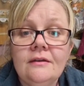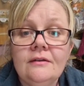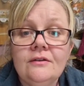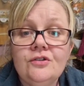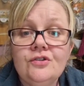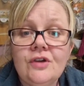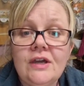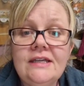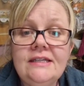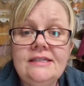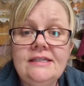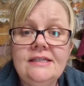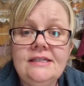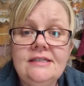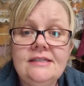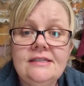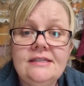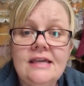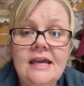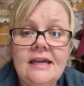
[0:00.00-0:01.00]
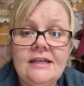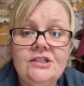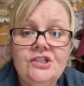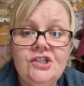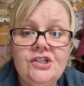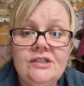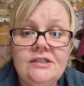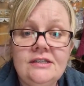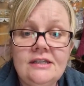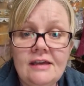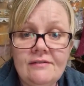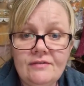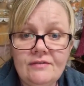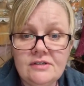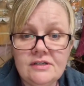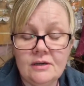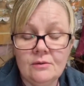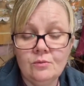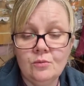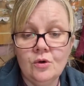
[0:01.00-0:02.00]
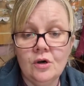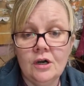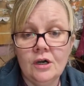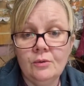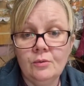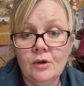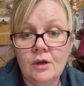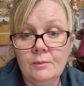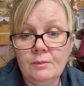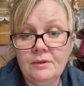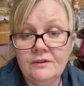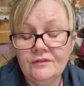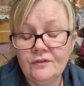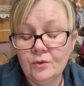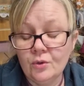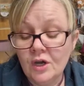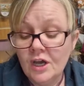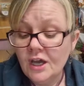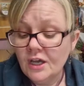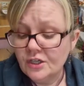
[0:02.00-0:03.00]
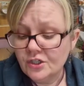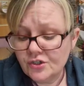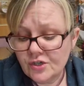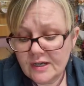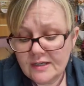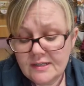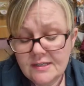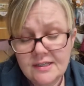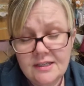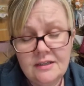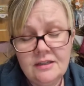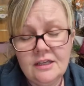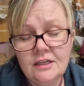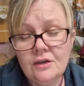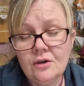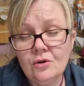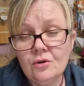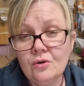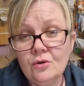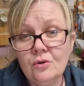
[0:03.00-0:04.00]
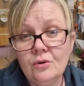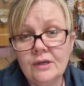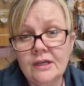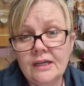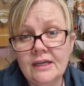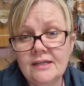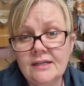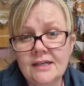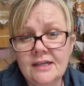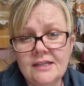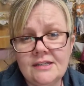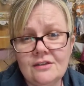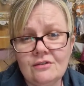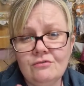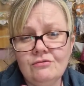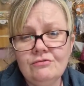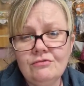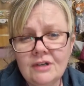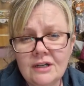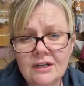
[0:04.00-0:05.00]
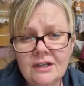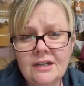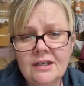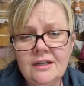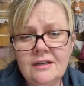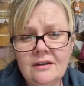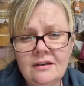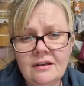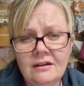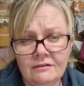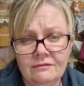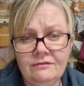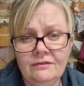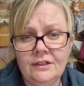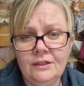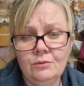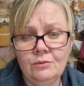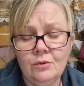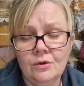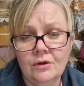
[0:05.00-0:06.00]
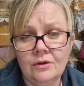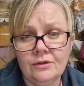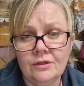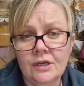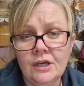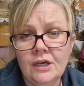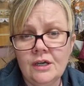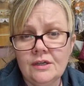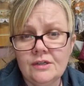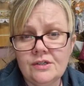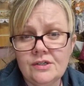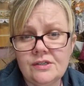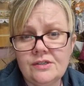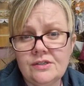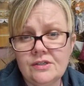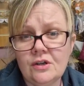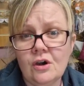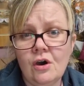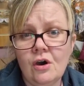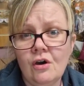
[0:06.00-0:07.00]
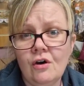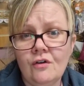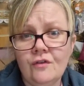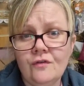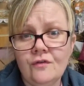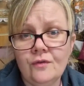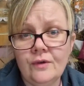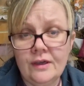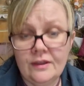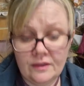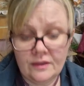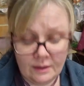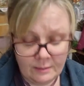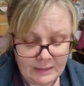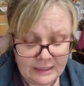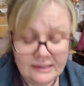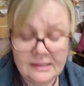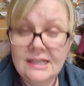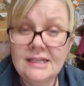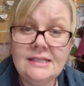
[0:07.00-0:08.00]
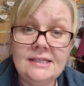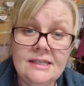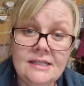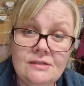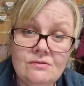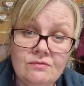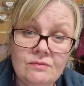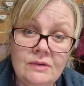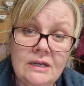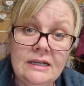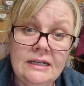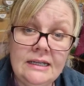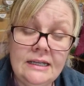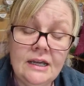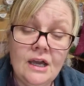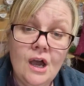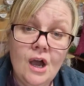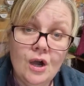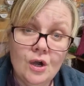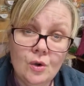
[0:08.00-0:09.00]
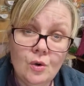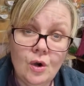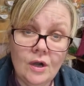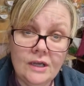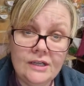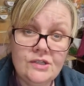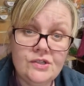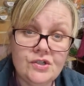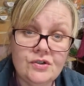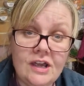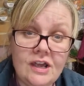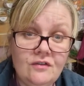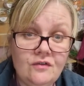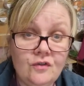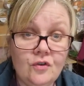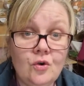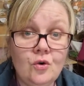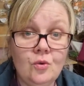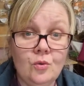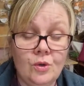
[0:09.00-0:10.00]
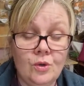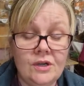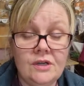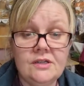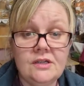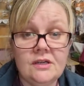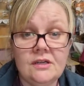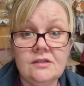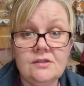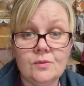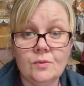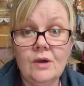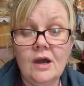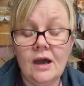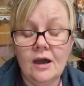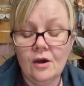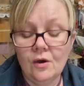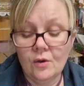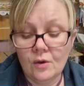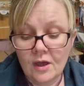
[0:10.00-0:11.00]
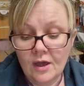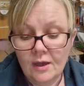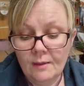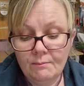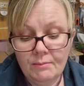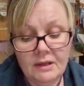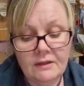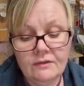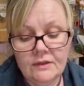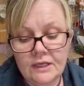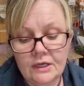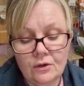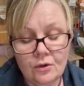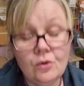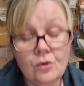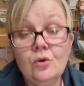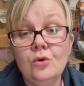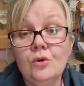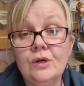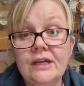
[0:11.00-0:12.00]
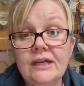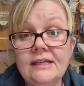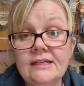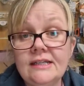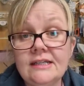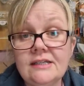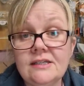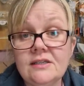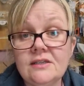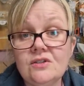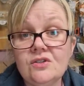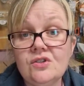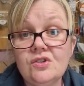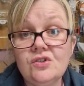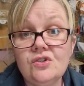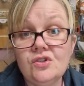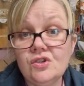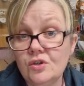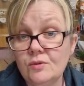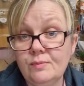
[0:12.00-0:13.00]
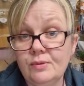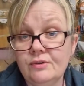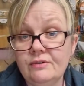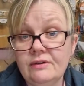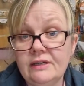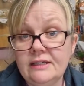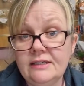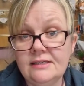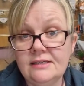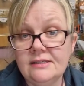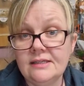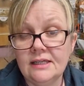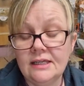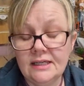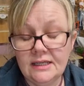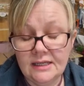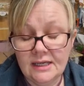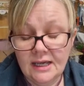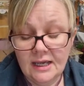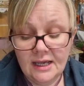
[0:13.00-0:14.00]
Tracy said she's never done wire work before. Tracy, the orchid is a really lovely one to start off with. I mean, this is really quite straightforward as well, but the orchid is super easy.